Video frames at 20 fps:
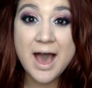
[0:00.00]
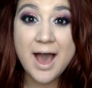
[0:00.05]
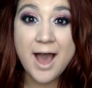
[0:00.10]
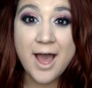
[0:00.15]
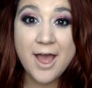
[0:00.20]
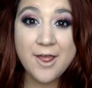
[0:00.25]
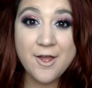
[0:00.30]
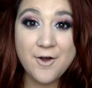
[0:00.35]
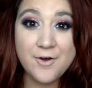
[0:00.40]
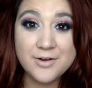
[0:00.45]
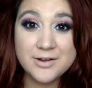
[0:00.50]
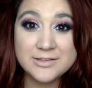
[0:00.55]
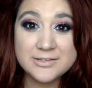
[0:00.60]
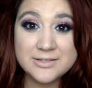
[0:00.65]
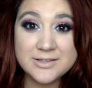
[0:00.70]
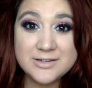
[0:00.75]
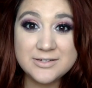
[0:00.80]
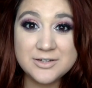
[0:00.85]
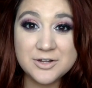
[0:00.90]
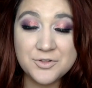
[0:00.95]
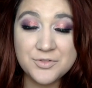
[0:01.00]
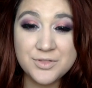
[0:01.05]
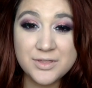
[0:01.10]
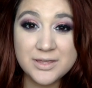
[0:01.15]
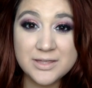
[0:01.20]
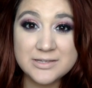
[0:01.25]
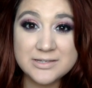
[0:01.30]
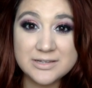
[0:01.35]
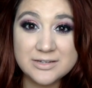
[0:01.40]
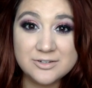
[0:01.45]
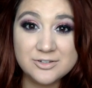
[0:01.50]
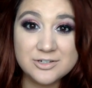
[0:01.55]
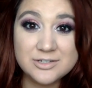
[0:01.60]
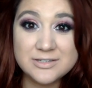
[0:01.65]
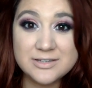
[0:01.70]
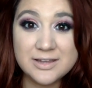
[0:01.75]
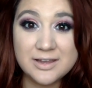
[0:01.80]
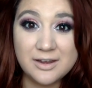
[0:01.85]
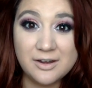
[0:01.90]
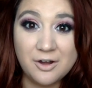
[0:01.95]
I honestly don't think it's
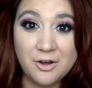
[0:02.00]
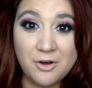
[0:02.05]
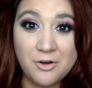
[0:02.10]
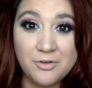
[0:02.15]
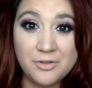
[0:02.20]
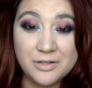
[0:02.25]
interesting at all.